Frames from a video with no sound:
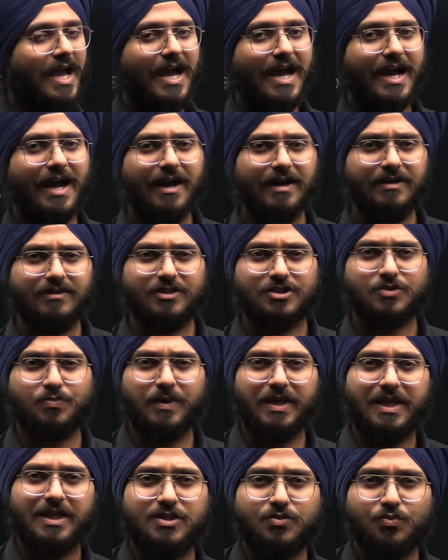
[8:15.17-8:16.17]
and this
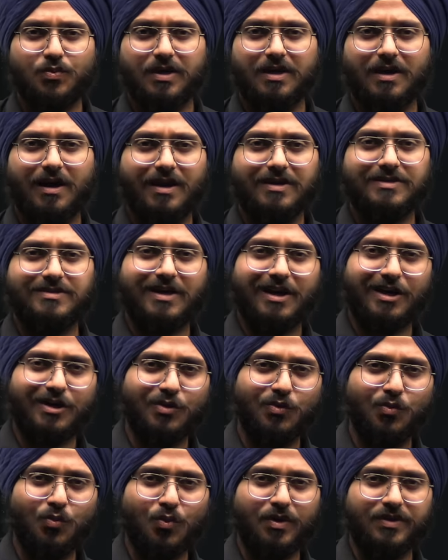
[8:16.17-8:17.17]
means we are
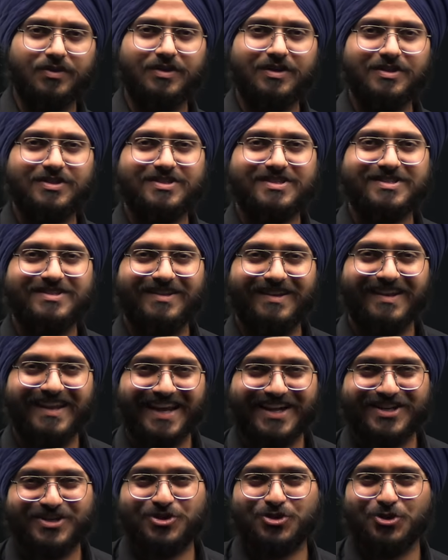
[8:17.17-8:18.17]
done with this
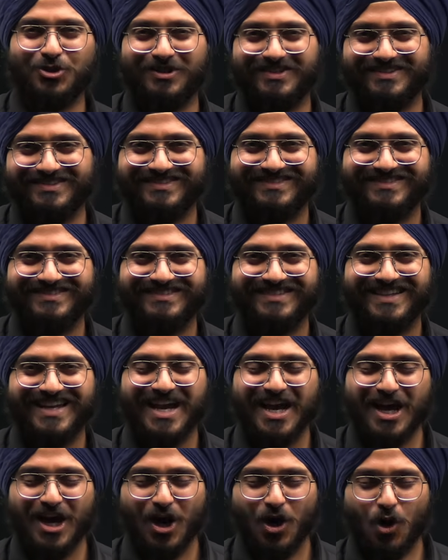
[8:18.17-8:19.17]
lecture.
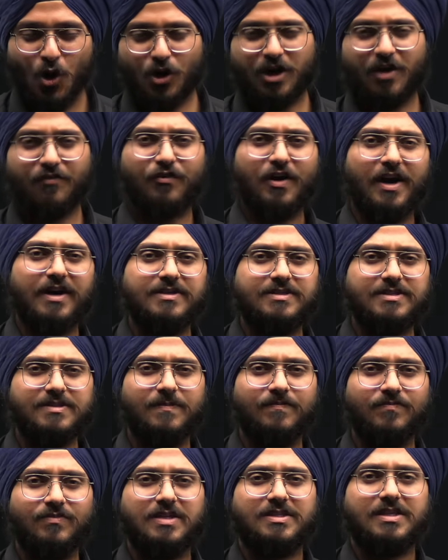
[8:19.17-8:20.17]
Okay
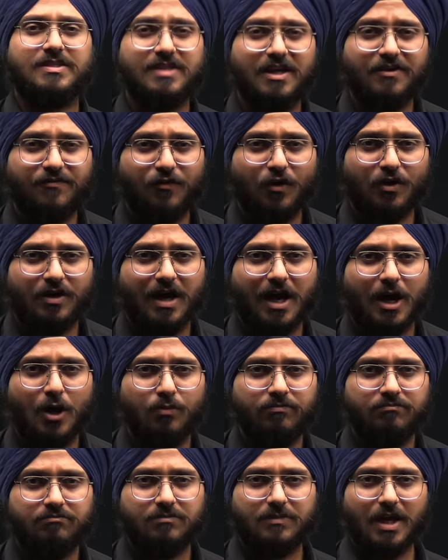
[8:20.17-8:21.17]
friends, this is it for
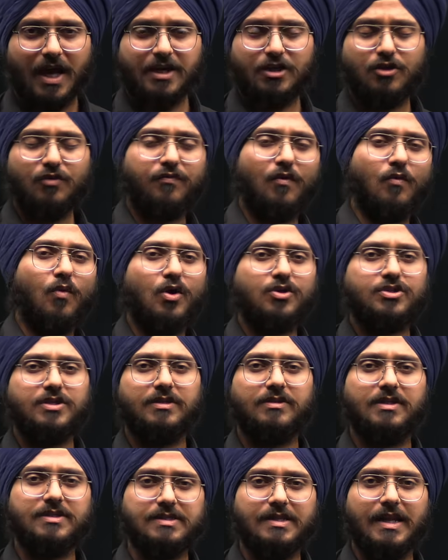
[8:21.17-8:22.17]
now. Thank you for
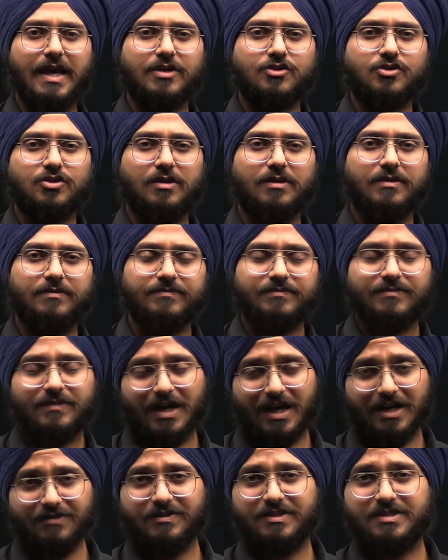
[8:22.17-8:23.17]
watching this lecture.
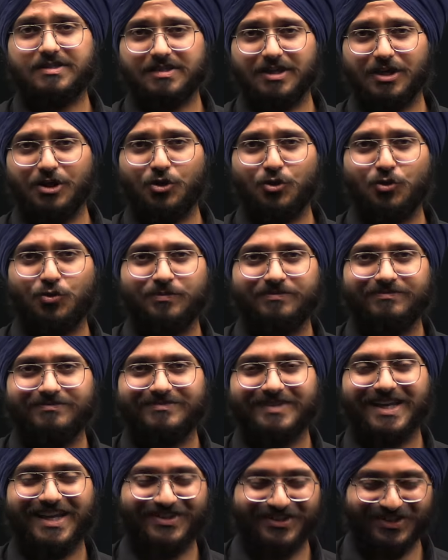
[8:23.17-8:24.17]
I will see you
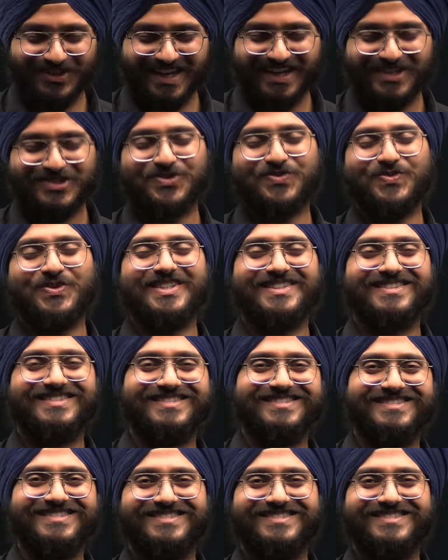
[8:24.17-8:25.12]
in the next one.